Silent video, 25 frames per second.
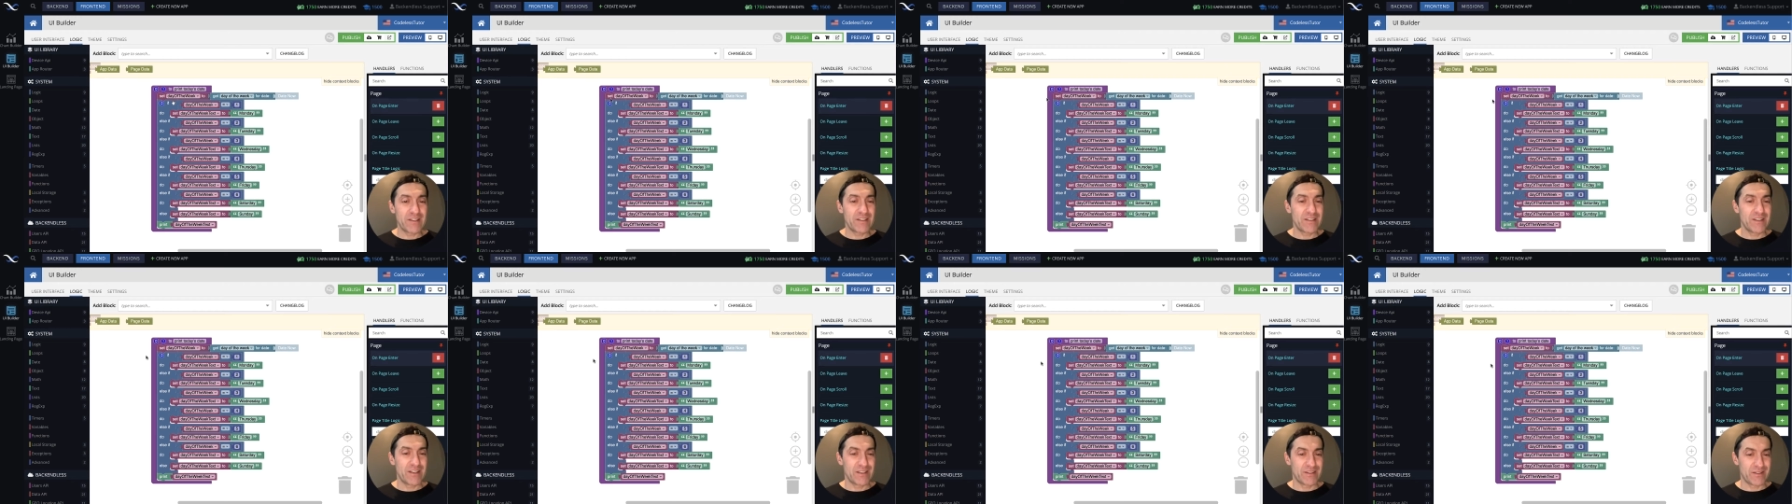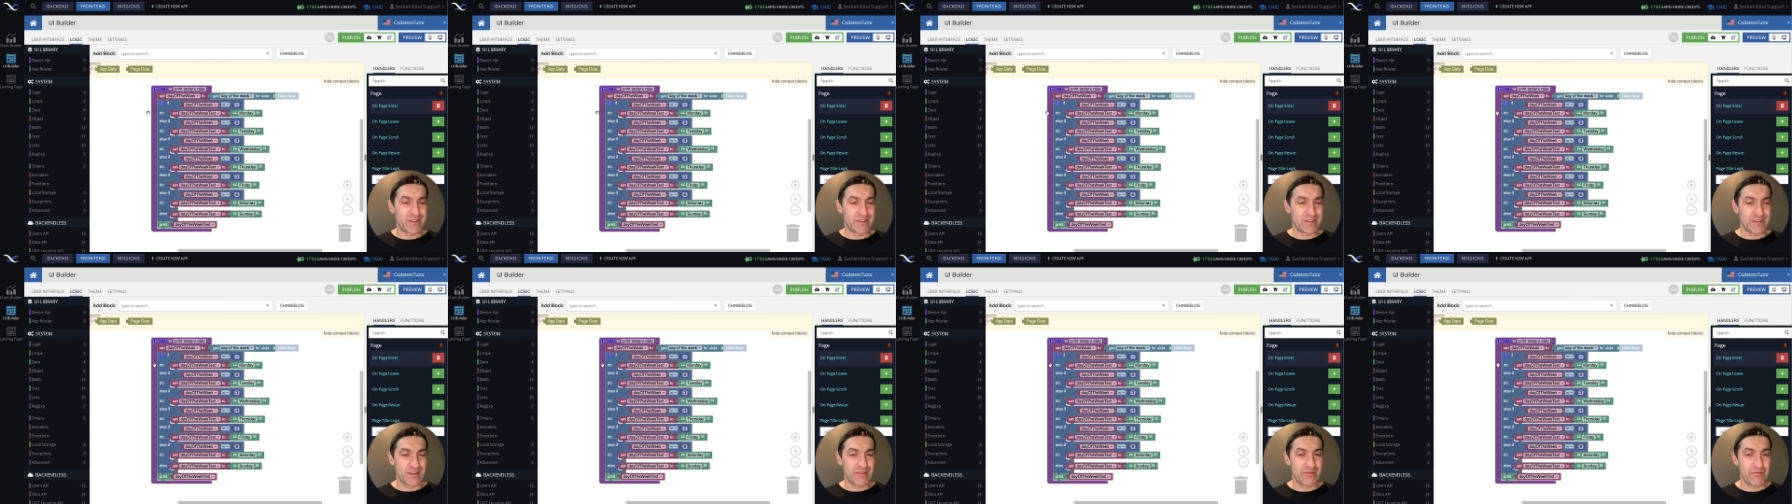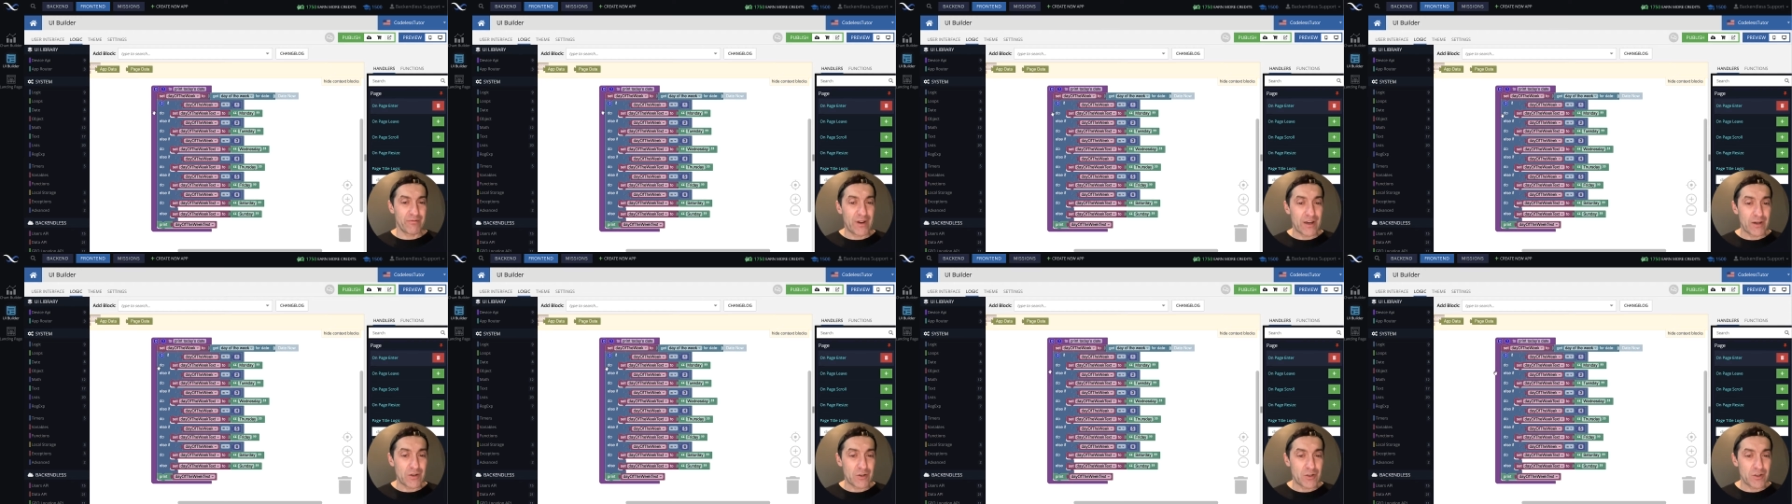This is a
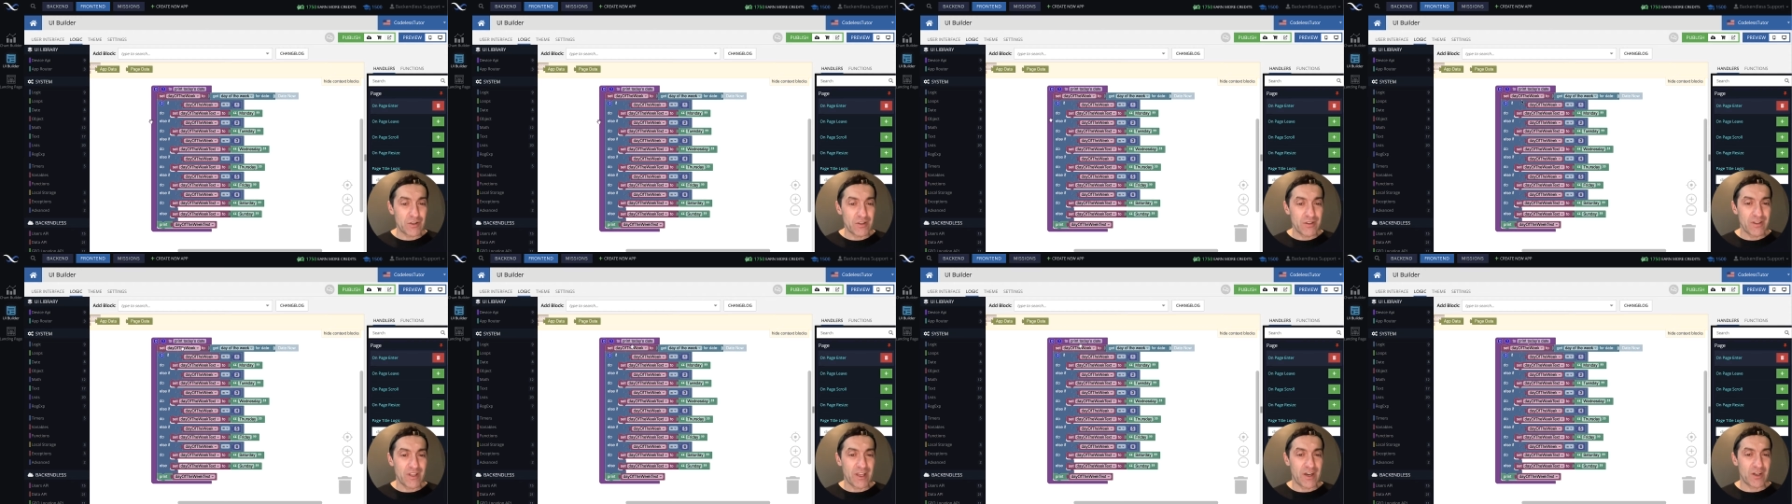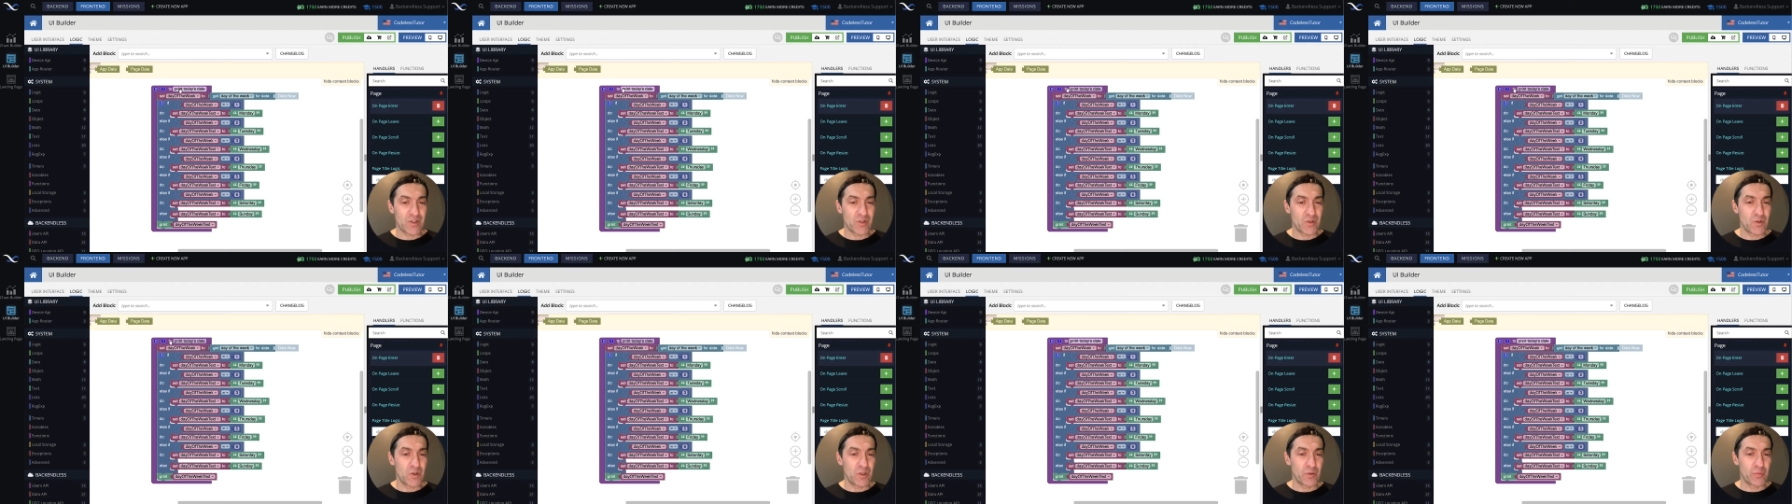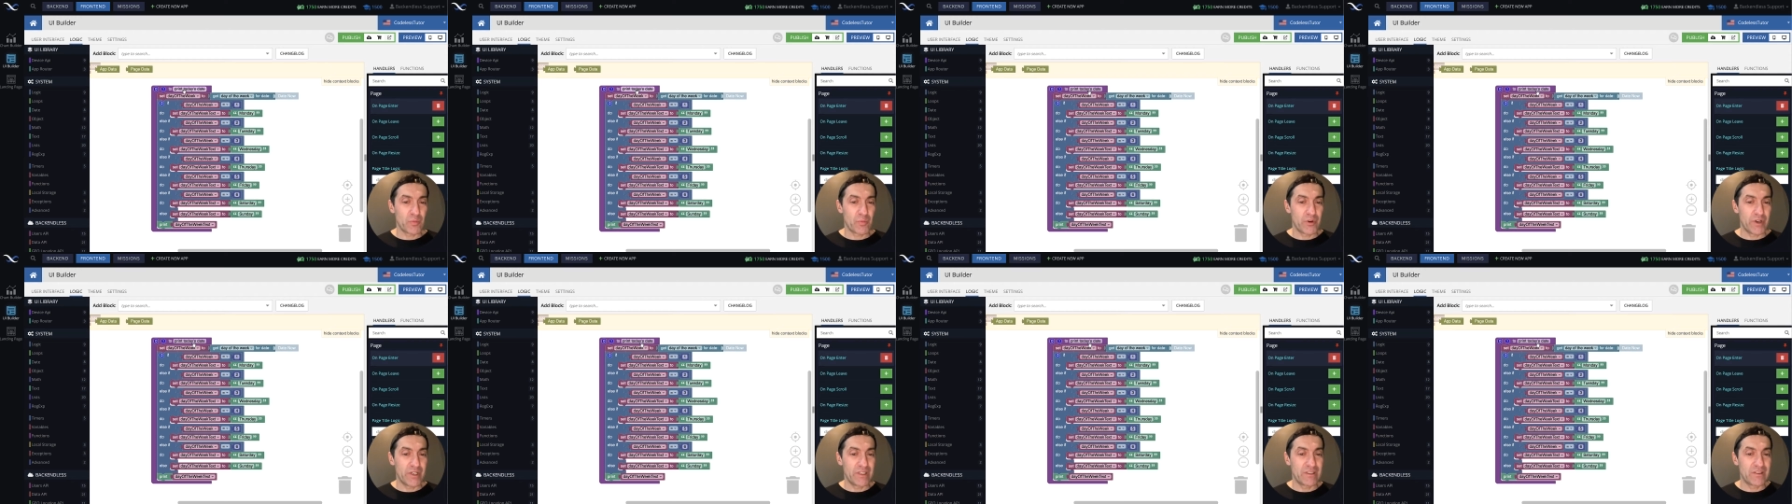function that is called
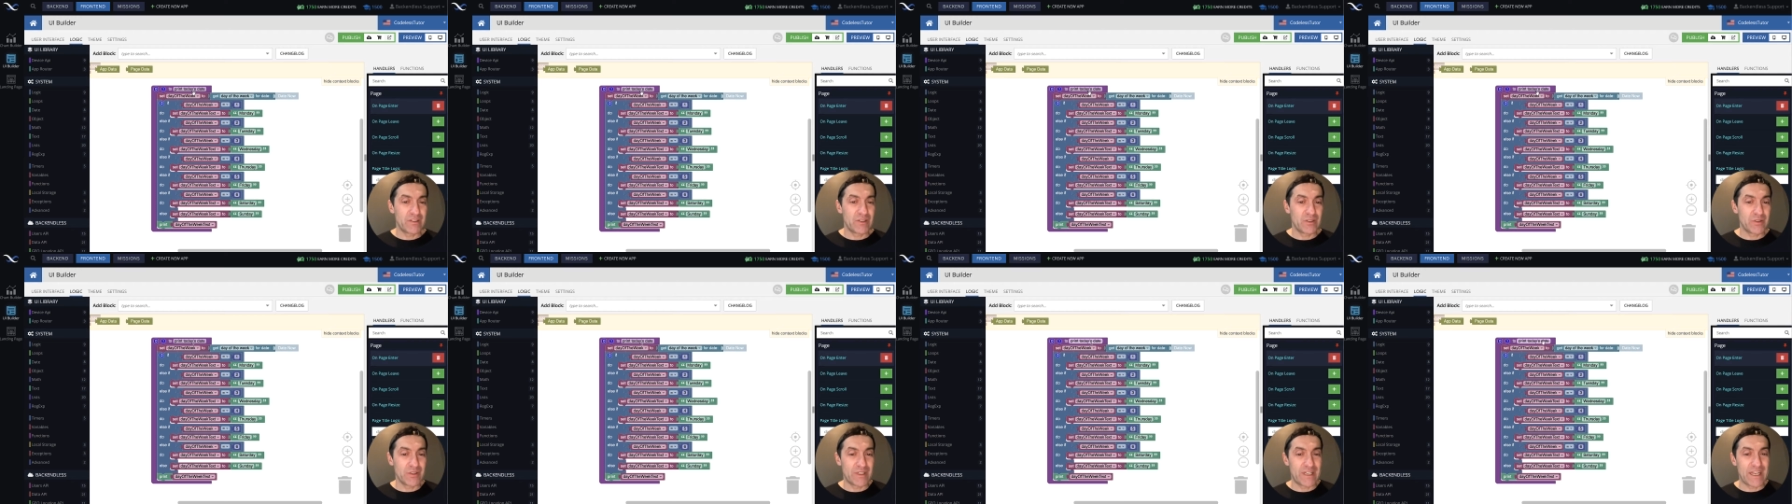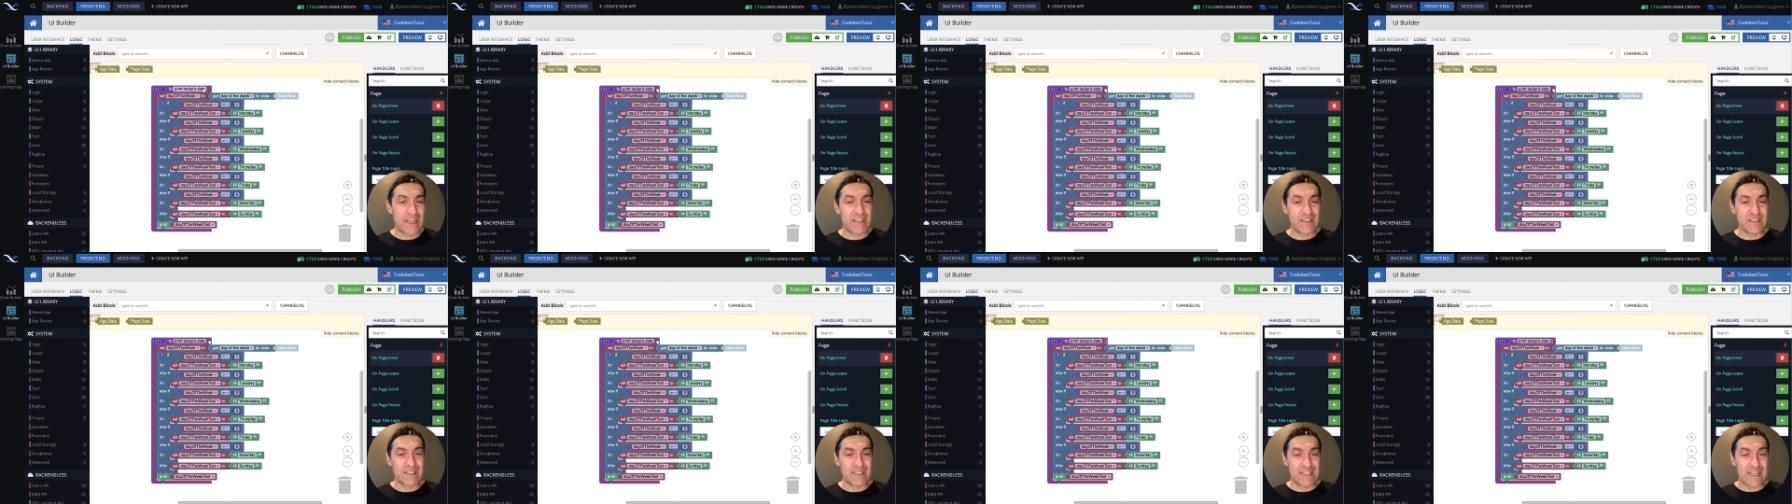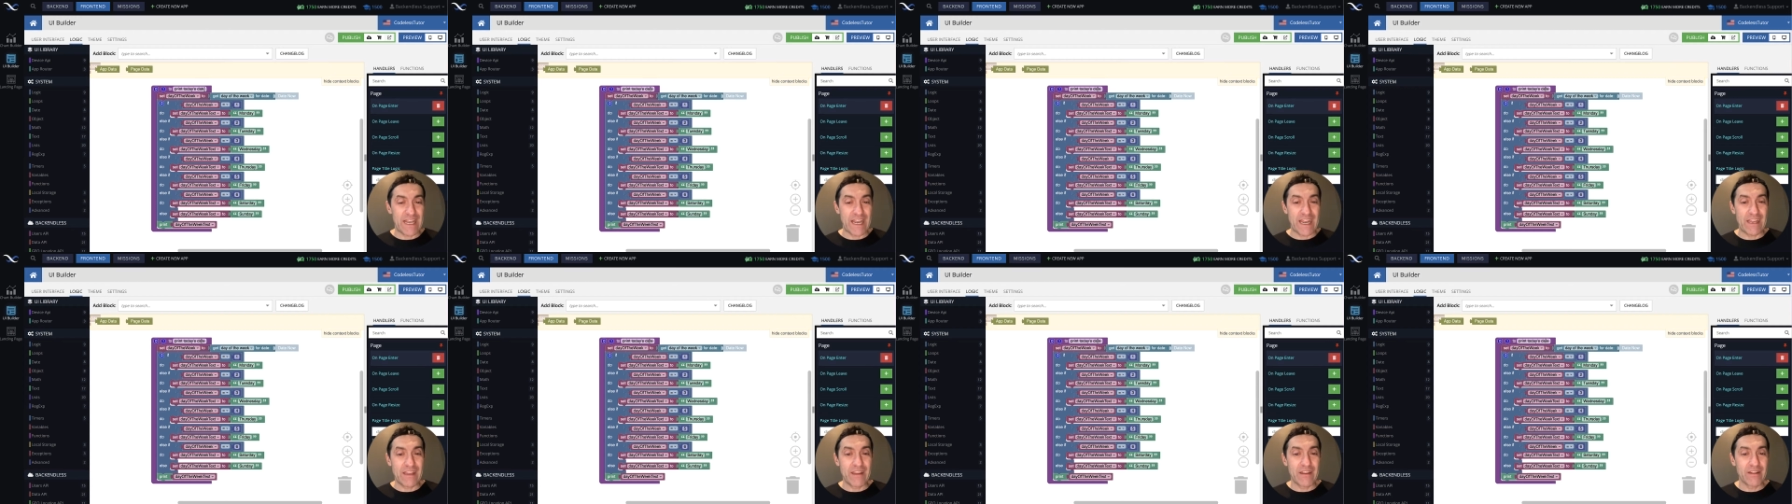print today's
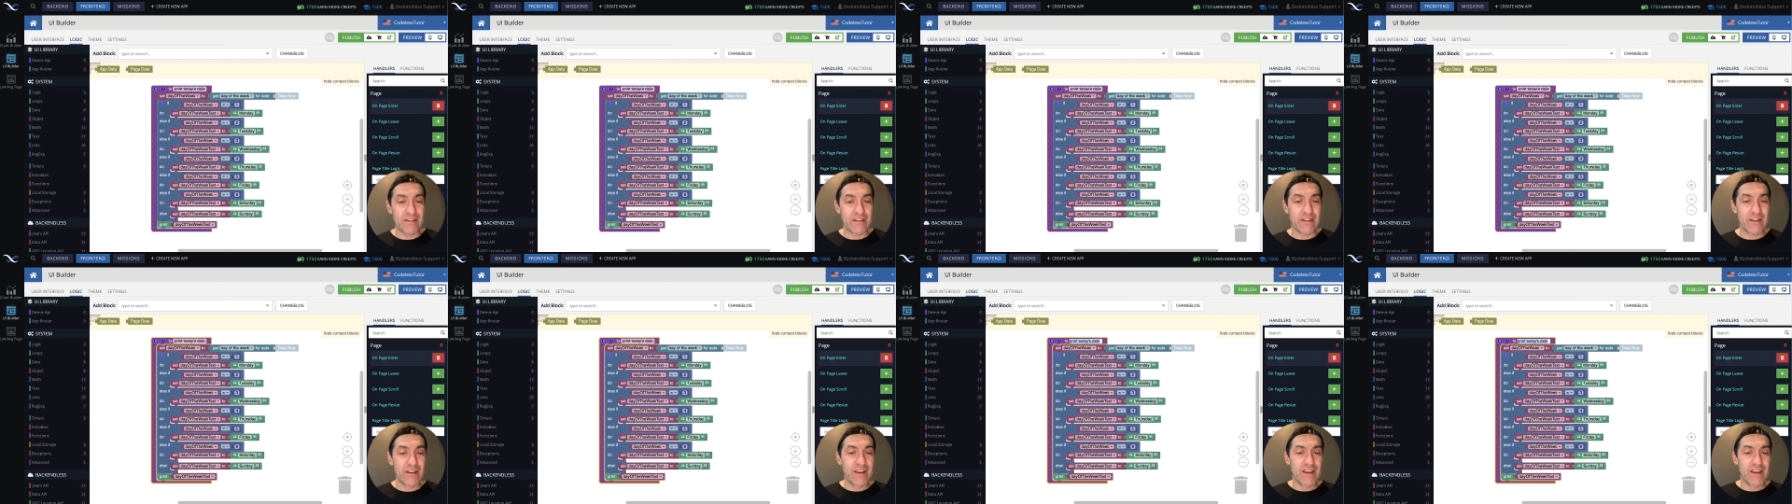date.